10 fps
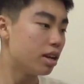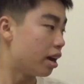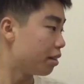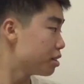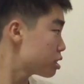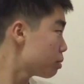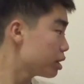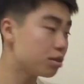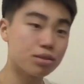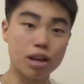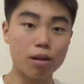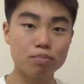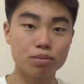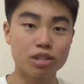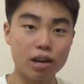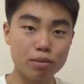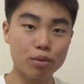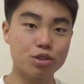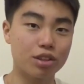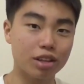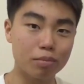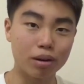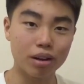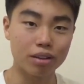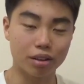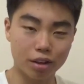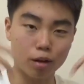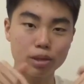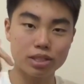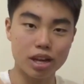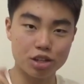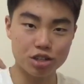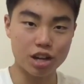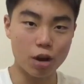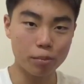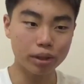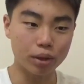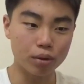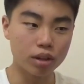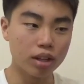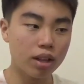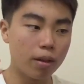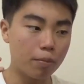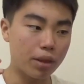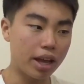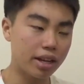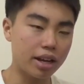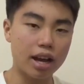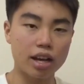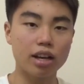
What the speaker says: And this is my new setup, so tell me what you think about it in the comment section down below. And